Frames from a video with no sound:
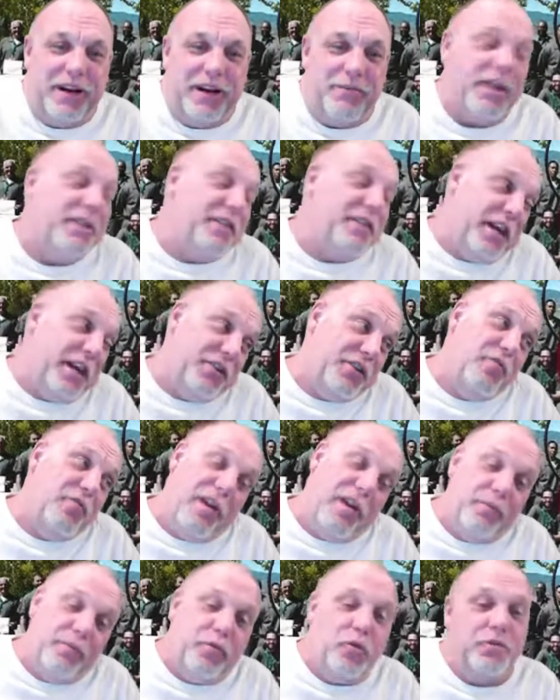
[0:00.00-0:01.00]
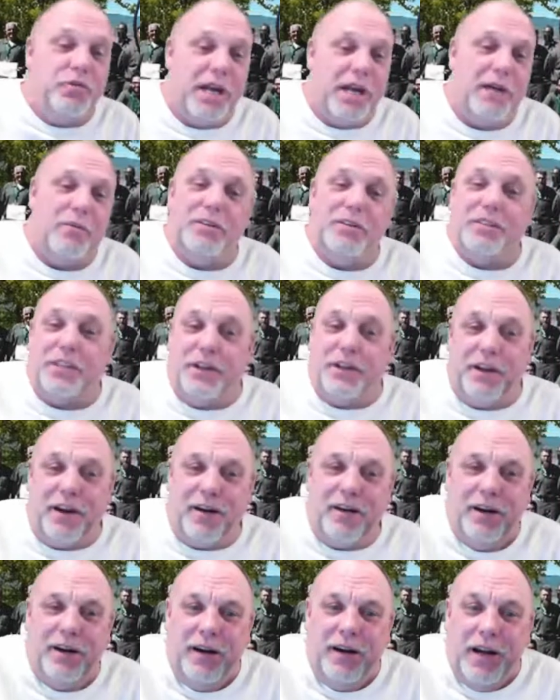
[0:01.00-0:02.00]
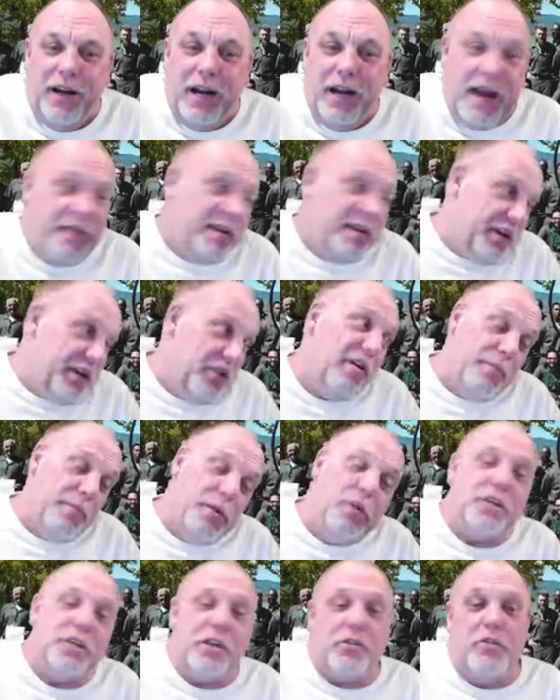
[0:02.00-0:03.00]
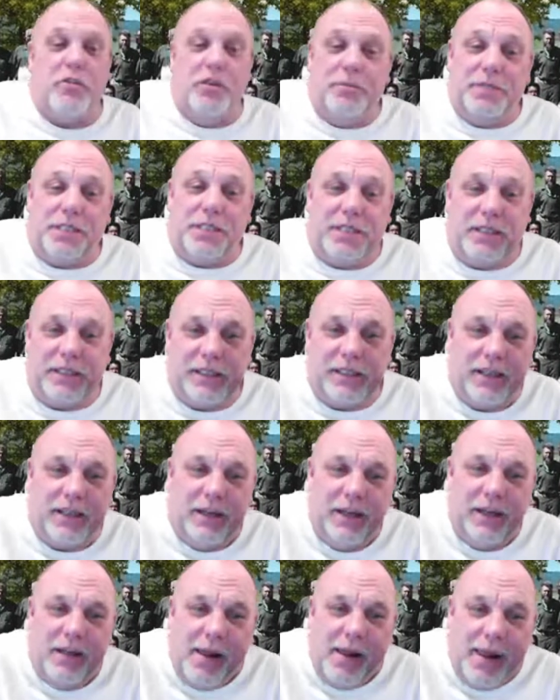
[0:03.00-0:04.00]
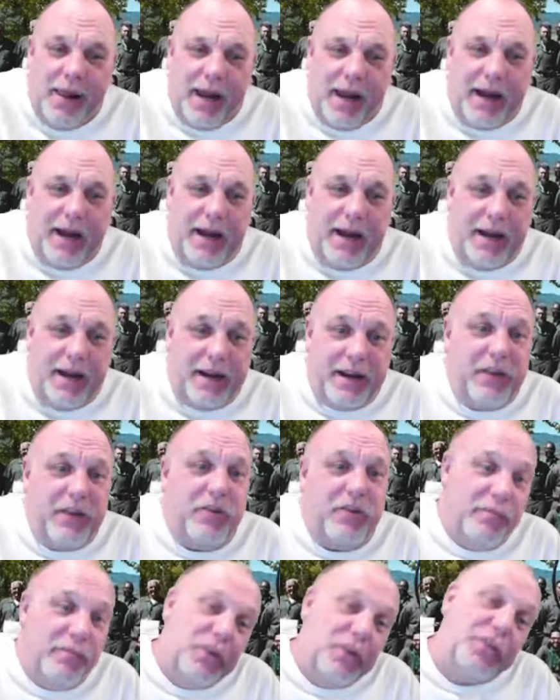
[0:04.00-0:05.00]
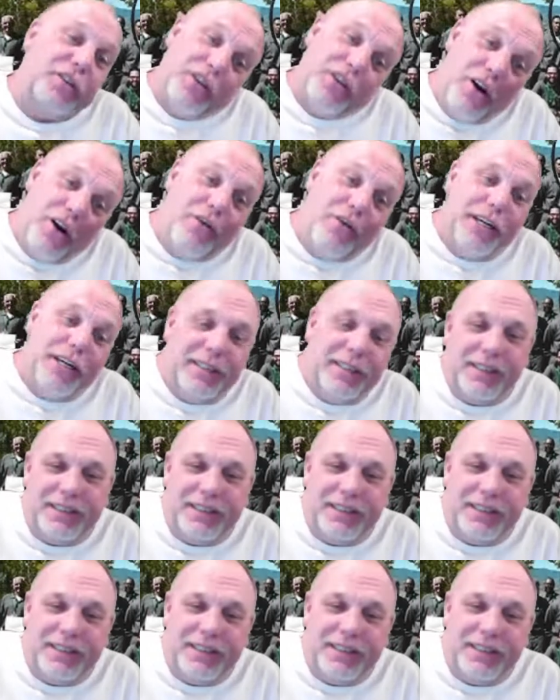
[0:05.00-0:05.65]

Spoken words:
They do have pool tables in there, and they do have music rooms, and they do have music going.